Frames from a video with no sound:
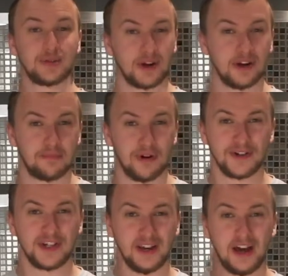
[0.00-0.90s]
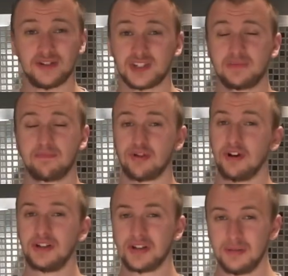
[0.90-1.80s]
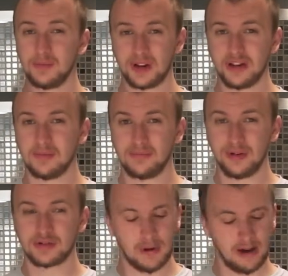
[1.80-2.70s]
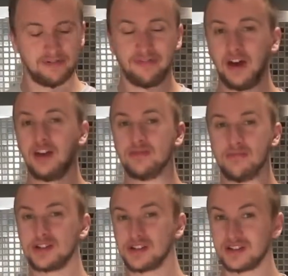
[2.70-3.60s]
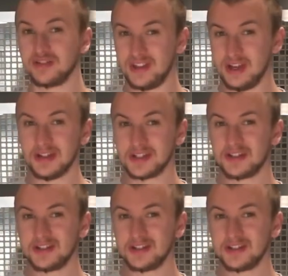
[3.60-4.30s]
we're going to put in our Sprite, and we're going to use about 5 measures of this.